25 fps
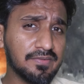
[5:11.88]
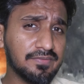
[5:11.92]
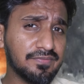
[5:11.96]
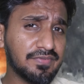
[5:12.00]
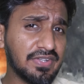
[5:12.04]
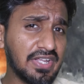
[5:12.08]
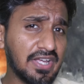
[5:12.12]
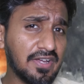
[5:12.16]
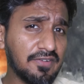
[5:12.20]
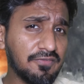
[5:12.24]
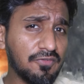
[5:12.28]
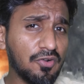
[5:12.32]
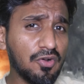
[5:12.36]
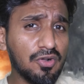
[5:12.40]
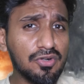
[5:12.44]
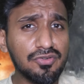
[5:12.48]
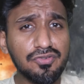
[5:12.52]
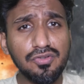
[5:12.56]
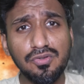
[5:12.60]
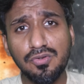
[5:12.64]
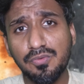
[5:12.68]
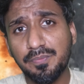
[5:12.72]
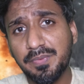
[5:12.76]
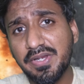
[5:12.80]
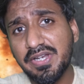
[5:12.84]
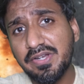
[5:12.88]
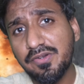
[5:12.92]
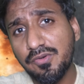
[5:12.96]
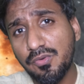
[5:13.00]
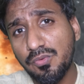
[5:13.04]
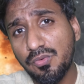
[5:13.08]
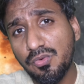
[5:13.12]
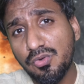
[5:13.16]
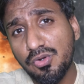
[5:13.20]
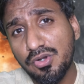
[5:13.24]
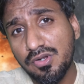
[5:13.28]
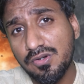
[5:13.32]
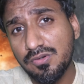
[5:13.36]
We have also been
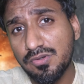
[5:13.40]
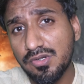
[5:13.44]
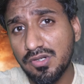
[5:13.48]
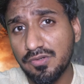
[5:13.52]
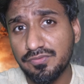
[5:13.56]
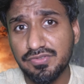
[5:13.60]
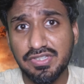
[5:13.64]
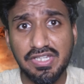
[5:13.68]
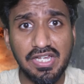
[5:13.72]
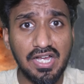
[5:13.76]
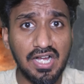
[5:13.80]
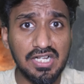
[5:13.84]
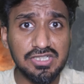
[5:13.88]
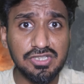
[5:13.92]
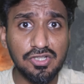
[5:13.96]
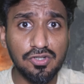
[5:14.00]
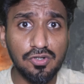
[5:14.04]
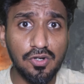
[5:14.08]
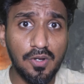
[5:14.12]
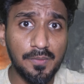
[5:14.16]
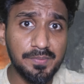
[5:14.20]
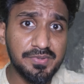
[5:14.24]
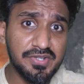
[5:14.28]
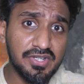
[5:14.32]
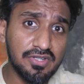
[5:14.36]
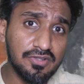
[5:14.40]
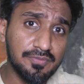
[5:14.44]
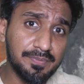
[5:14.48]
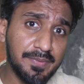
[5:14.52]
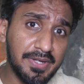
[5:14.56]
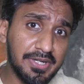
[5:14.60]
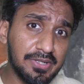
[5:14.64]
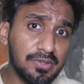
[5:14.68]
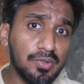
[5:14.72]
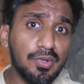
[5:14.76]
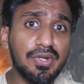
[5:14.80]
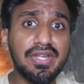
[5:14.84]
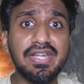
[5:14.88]
ruled out of the other options
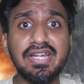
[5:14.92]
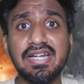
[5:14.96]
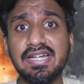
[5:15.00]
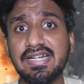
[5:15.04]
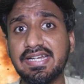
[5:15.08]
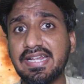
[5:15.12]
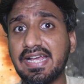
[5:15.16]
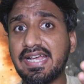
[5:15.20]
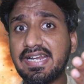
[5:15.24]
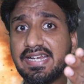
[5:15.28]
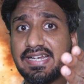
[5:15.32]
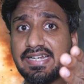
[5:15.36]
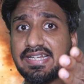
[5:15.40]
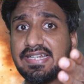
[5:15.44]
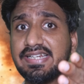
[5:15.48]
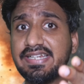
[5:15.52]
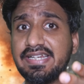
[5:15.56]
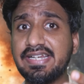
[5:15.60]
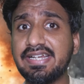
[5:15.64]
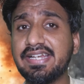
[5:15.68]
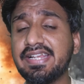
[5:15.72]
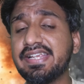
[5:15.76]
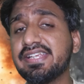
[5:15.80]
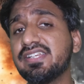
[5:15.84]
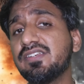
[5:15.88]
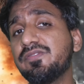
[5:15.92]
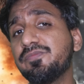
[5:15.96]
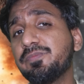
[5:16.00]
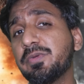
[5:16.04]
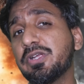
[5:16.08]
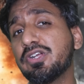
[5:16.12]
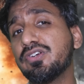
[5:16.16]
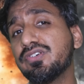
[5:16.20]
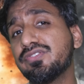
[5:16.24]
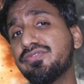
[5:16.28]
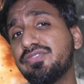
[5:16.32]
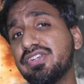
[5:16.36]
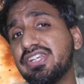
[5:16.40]
by going and directly hitting it
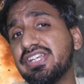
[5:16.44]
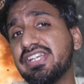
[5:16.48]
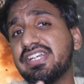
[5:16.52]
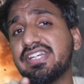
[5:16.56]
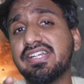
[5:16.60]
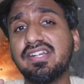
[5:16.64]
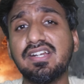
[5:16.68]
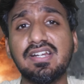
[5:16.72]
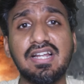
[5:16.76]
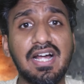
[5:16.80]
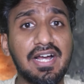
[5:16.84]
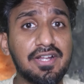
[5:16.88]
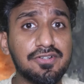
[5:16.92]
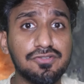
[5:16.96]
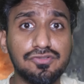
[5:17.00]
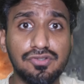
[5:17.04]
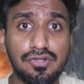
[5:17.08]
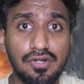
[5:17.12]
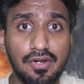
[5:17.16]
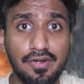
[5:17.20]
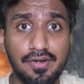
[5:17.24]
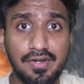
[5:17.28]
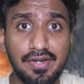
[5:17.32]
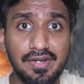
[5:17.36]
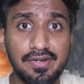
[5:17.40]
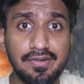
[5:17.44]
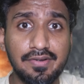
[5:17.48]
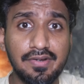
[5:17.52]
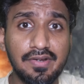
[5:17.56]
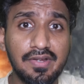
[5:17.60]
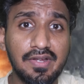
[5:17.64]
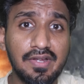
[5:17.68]
because we need a large rocket.